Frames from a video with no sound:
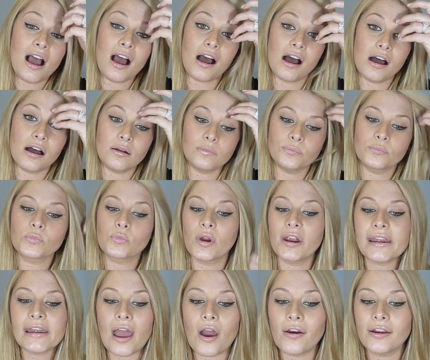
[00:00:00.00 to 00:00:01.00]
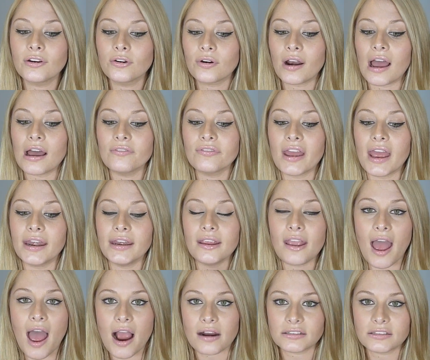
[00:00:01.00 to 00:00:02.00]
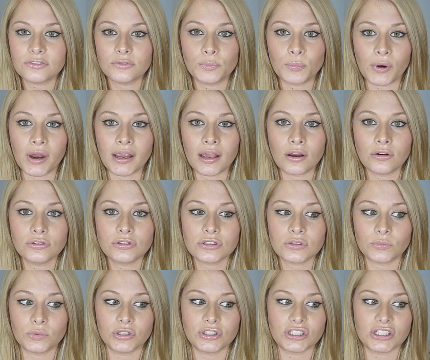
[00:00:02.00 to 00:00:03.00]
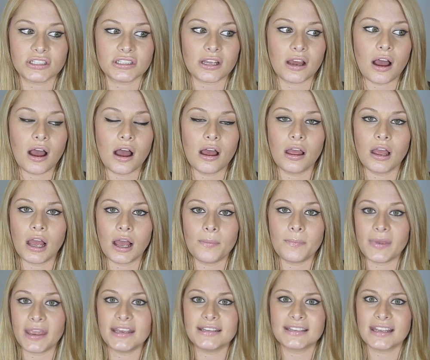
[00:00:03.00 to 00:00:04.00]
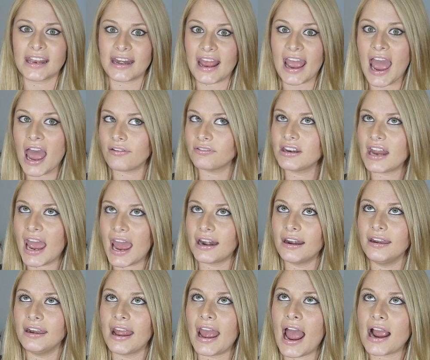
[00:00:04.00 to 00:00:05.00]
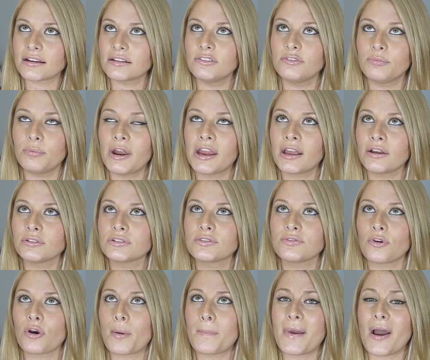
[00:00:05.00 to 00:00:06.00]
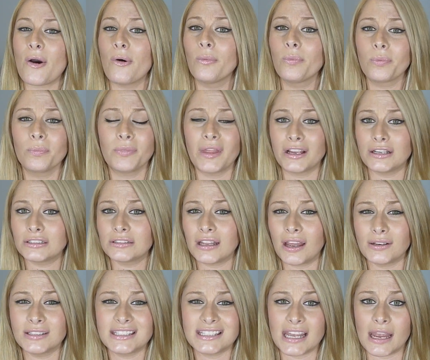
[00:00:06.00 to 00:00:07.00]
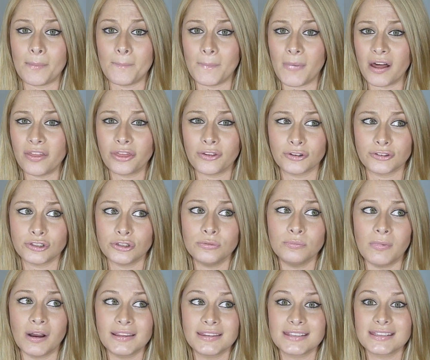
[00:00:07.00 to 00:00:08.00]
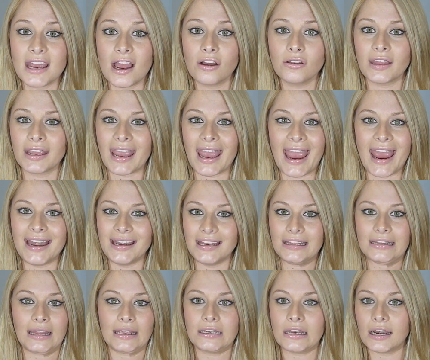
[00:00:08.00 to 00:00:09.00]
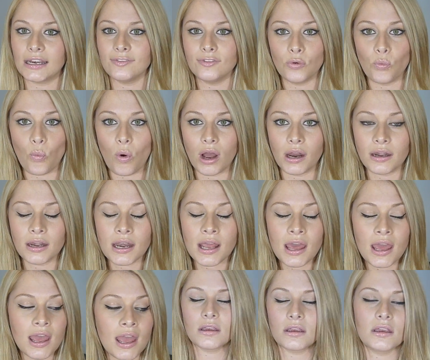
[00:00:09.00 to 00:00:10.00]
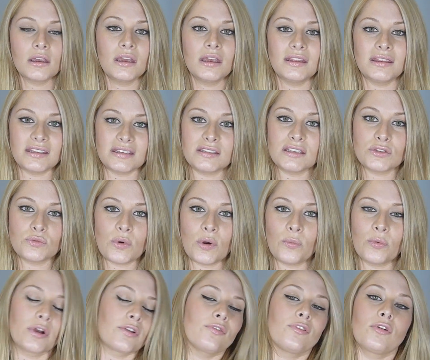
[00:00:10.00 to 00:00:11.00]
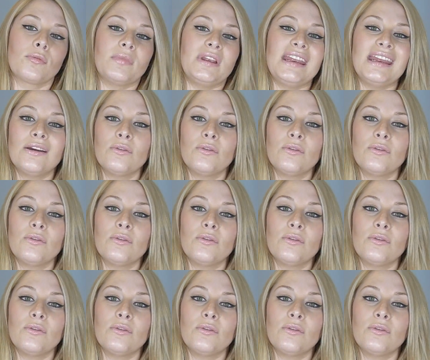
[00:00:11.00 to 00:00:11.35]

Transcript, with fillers: Um, right now, I don't have any active breakouts, which is amazing and I haven't had any active breakouts for about like I would say a month or two months now like any like not even one this is what worked for me